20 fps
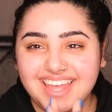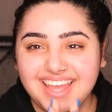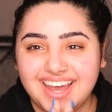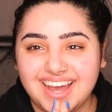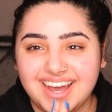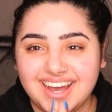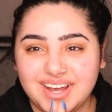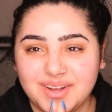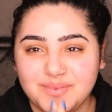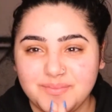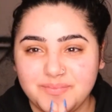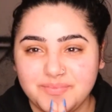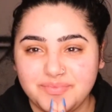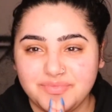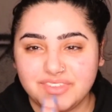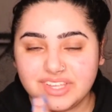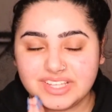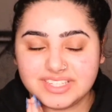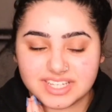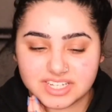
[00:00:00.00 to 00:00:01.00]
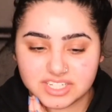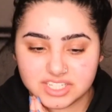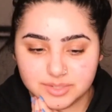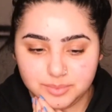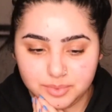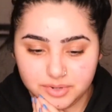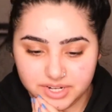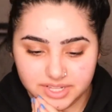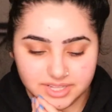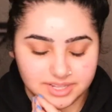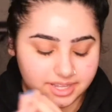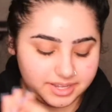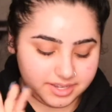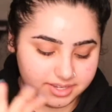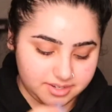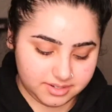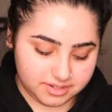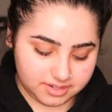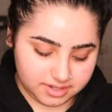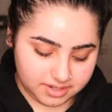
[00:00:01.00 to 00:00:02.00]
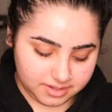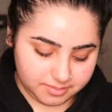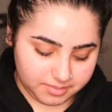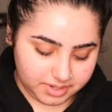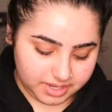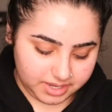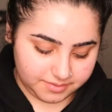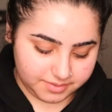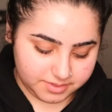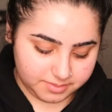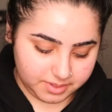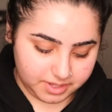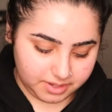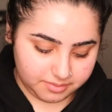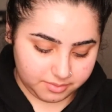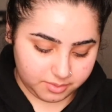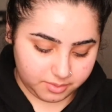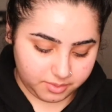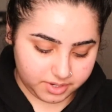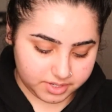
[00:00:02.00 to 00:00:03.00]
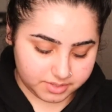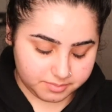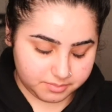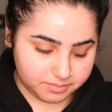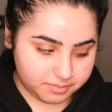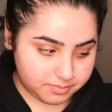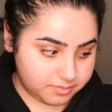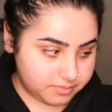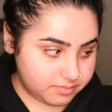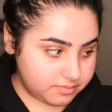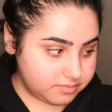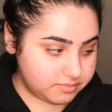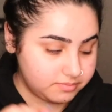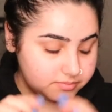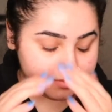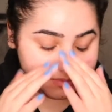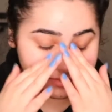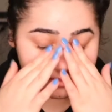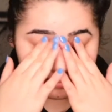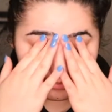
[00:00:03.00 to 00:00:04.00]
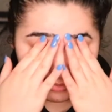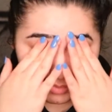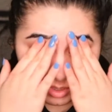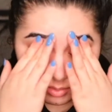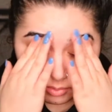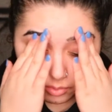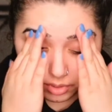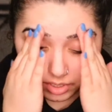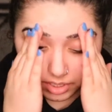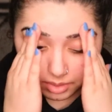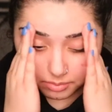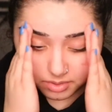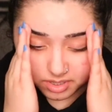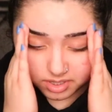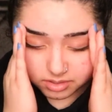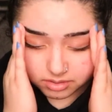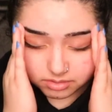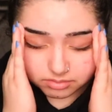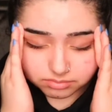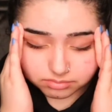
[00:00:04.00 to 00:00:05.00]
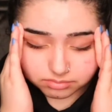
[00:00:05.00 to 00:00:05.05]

It's actually pretty late. I have to be up for work in the morning, but